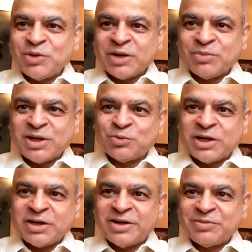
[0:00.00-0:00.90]
be 1 month,
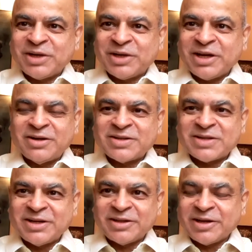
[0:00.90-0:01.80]
1 year, 10
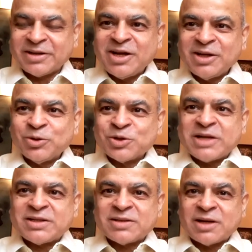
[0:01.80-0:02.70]
years, anything. Those
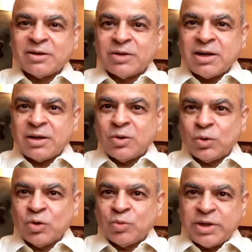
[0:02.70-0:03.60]
prices are
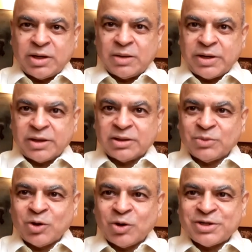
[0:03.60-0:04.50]
unknown. Nobody can predict them,
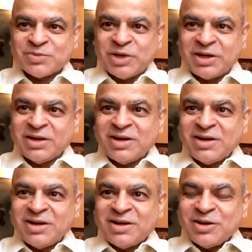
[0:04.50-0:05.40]
not just me.
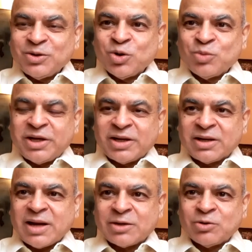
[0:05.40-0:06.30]
Nobody
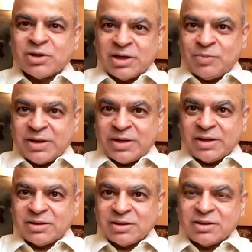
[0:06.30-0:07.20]
can accurately predict.
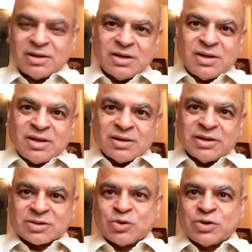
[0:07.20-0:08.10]

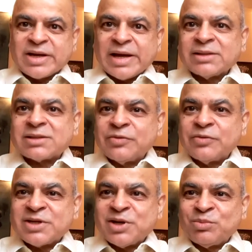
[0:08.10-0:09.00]
This goes against the
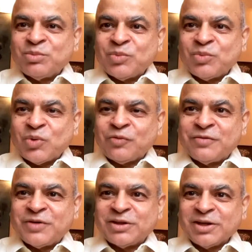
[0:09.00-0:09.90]
wisdom of
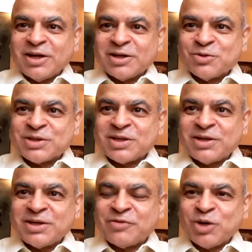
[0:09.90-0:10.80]
everything that you will
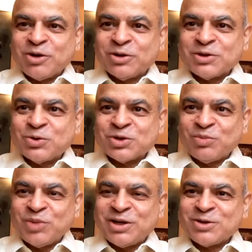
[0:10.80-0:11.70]
see. Everybody on social
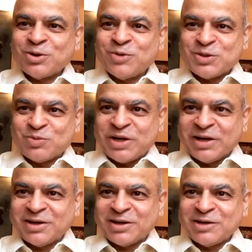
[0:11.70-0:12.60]
media is always
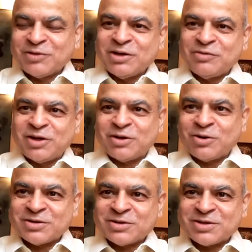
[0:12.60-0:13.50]
predicting. If the Nifty
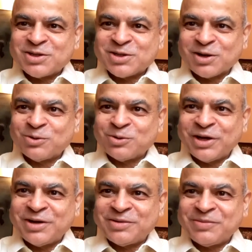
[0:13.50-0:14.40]
crosses this, it will
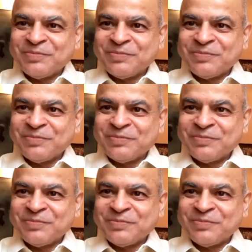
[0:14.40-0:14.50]
go there.